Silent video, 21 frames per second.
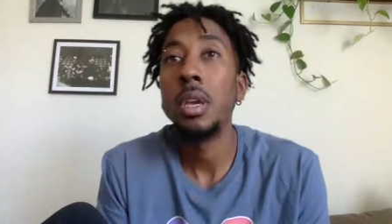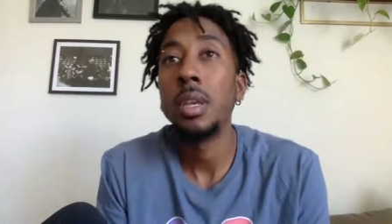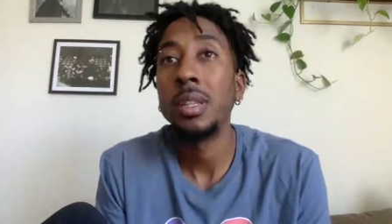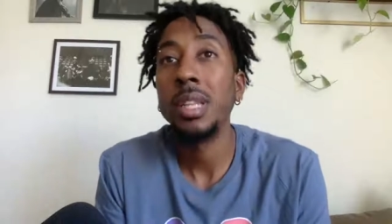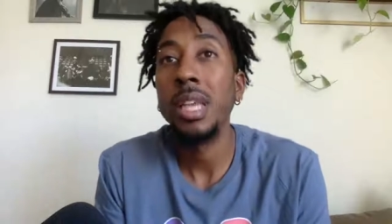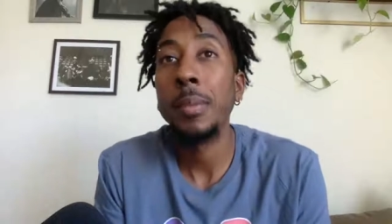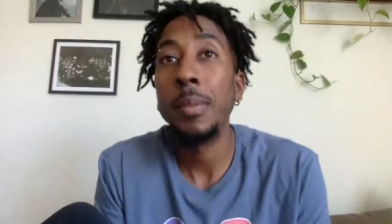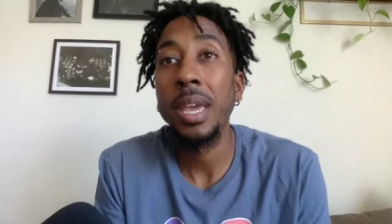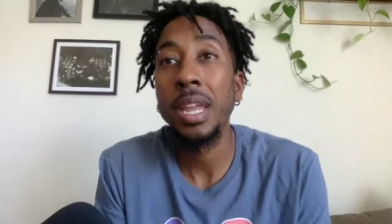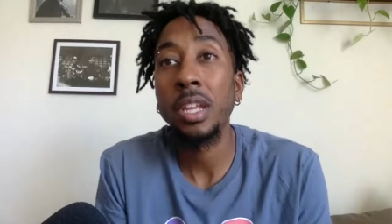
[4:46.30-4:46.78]

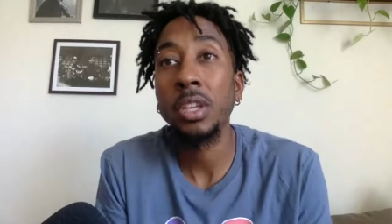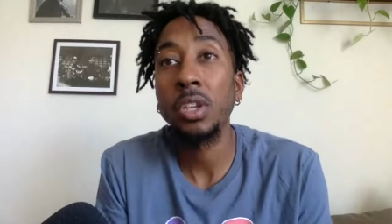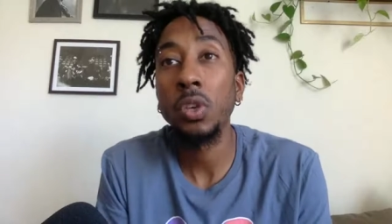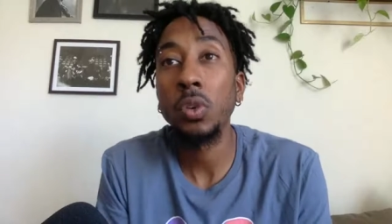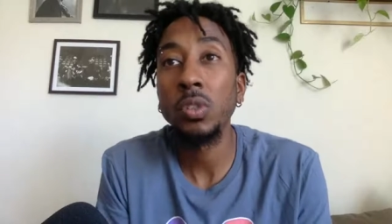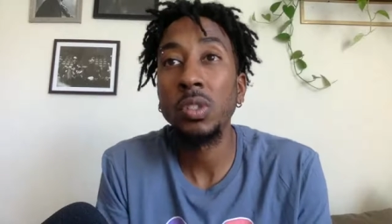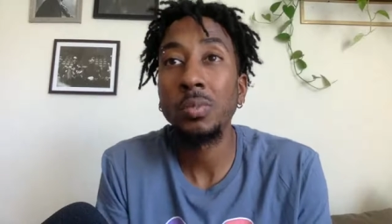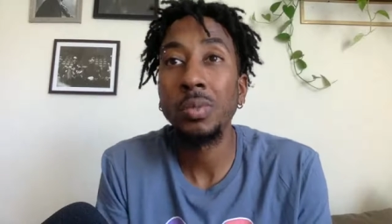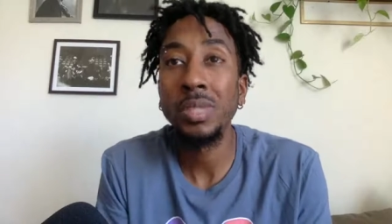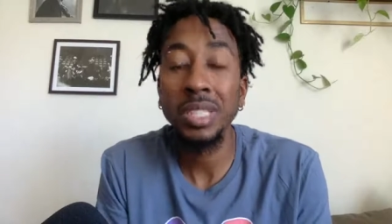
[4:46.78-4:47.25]
they made a
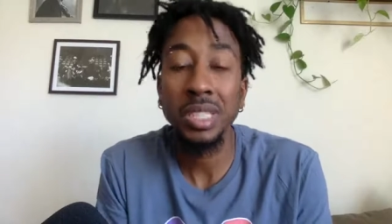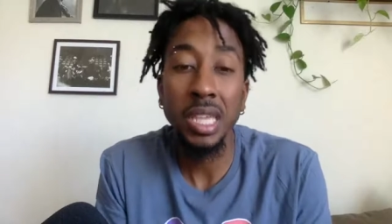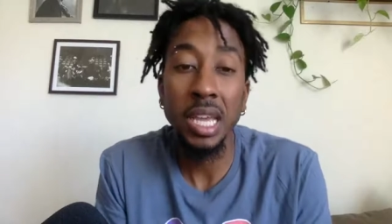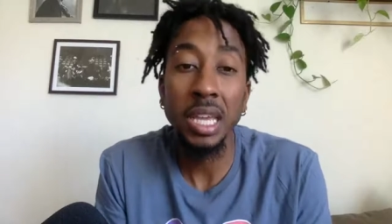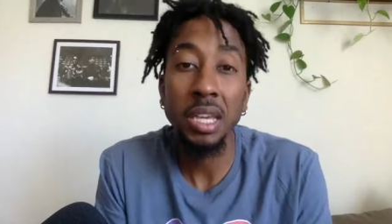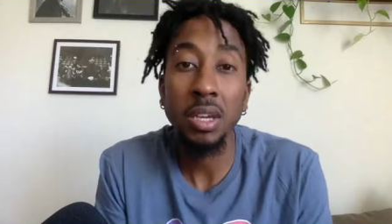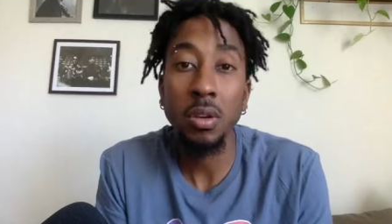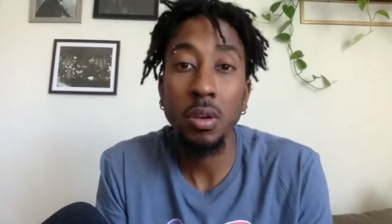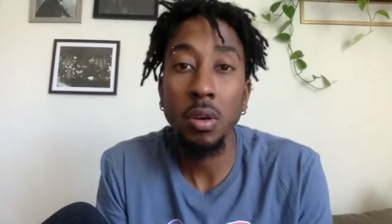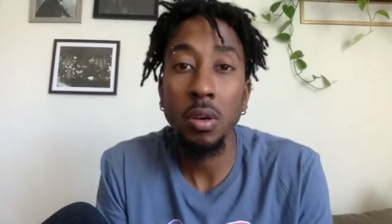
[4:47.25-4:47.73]
huge
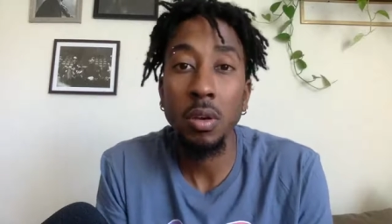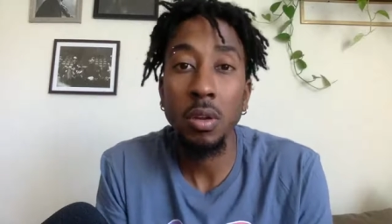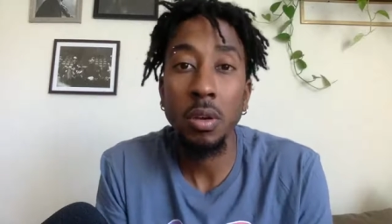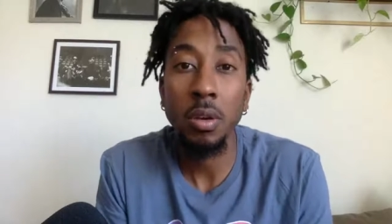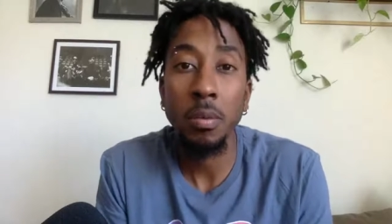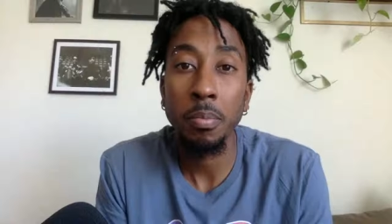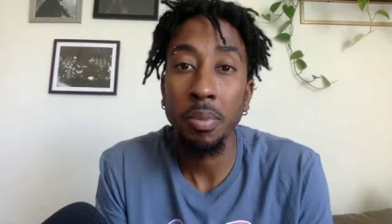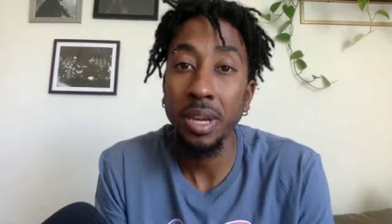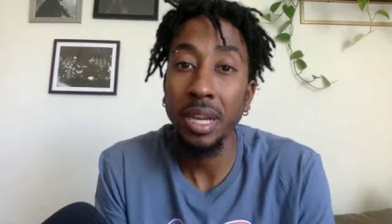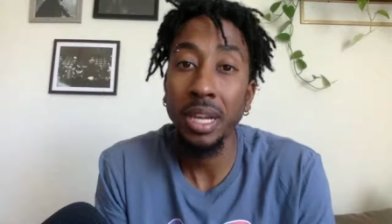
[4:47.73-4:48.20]
mistake on
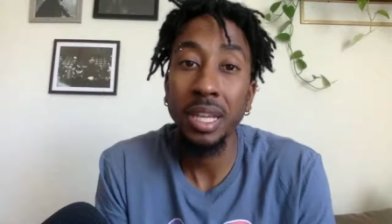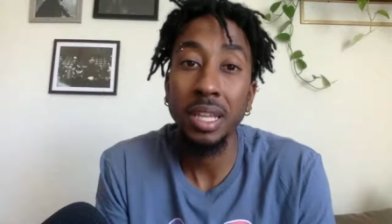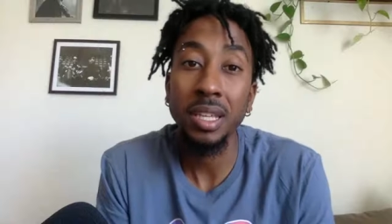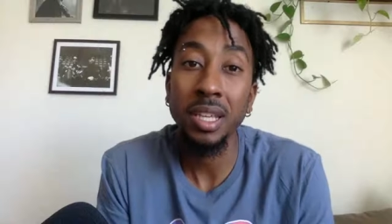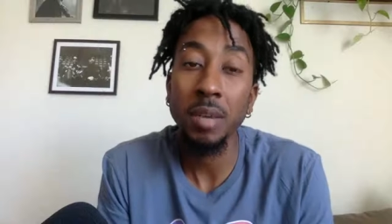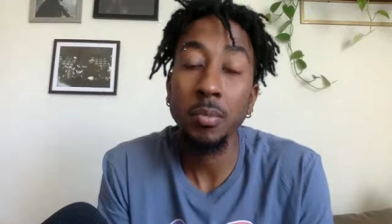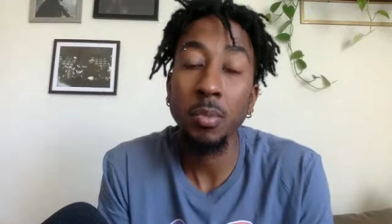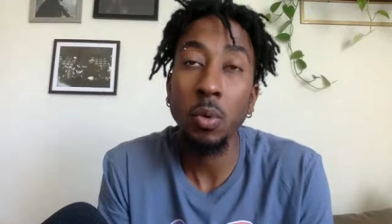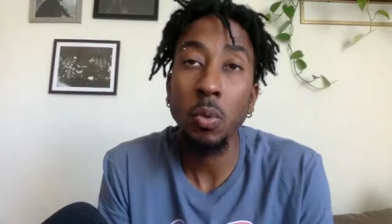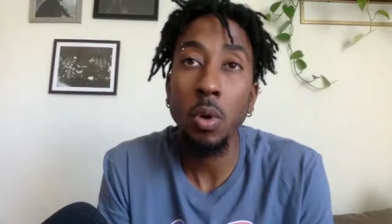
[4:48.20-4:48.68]
bringing in
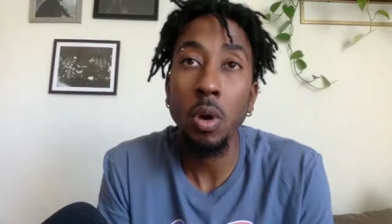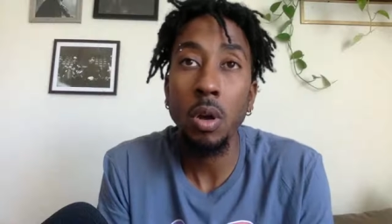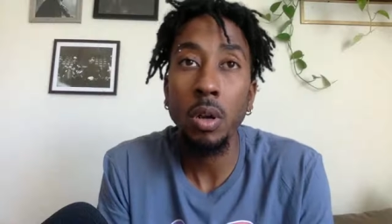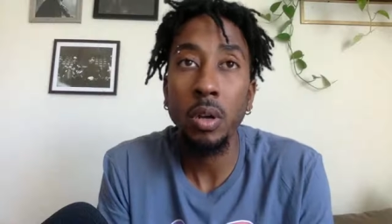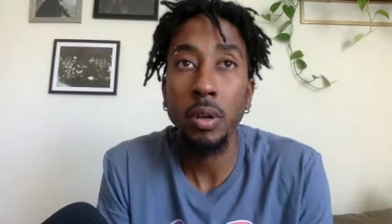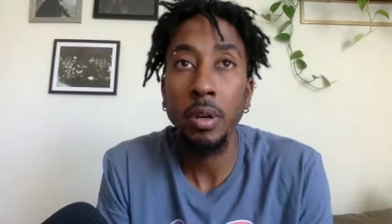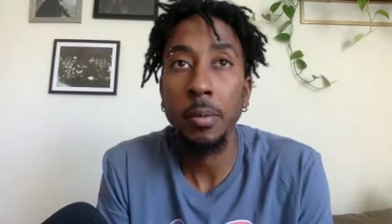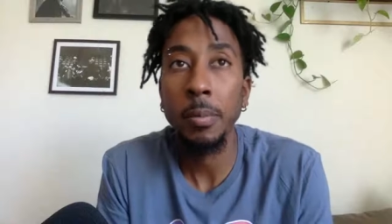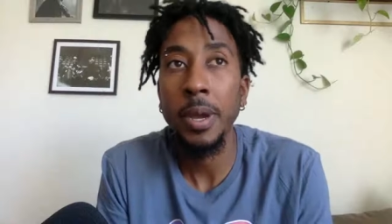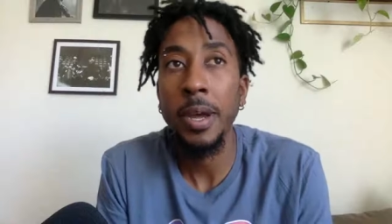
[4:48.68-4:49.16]
Kemba
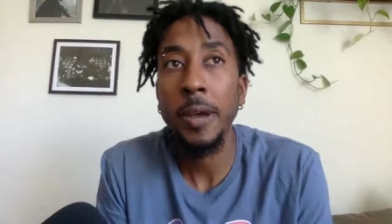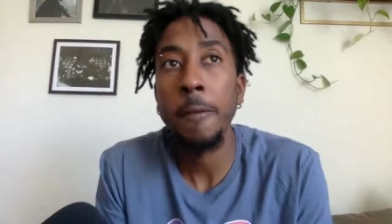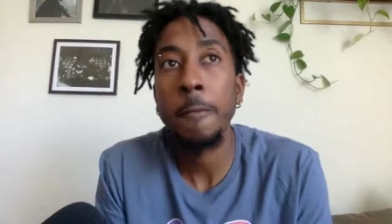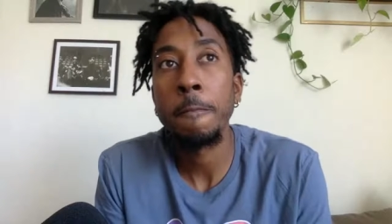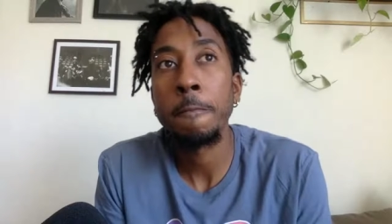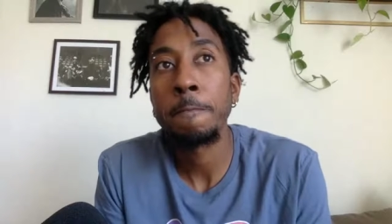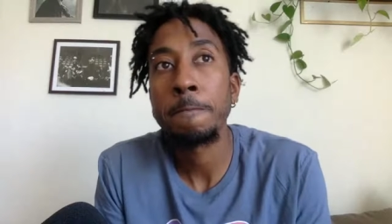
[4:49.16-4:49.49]
Walker about.